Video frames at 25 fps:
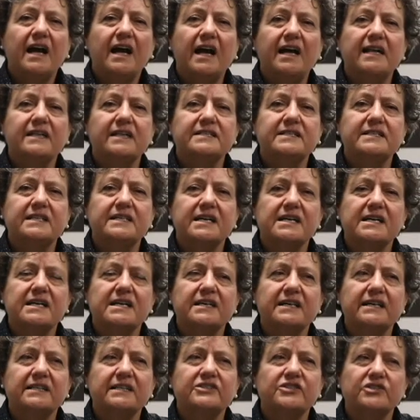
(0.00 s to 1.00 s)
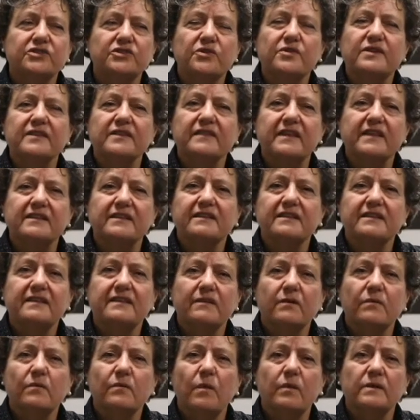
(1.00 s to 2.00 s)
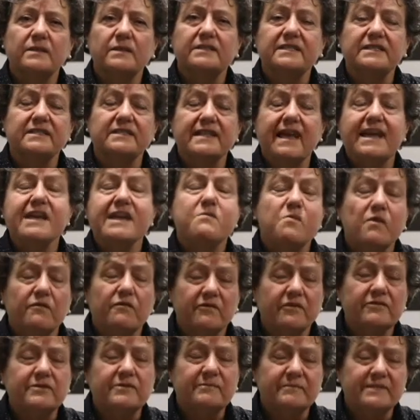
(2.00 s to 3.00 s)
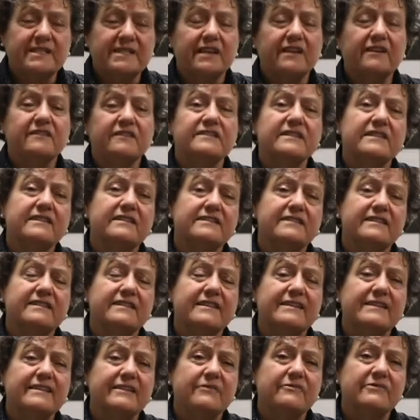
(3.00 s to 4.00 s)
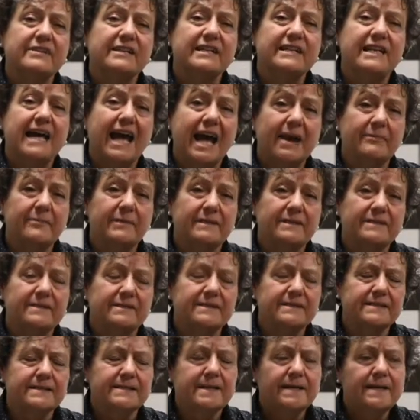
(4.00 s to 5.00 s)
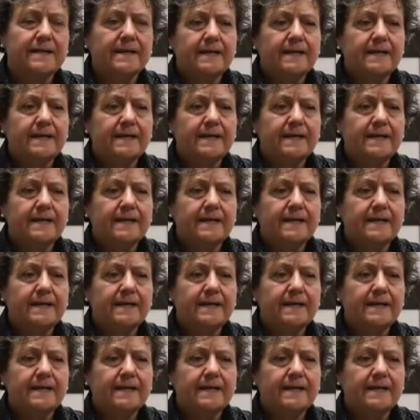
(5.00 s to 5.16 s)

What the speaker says: and ensuring that what it is they want for themselves is the thing that really happens.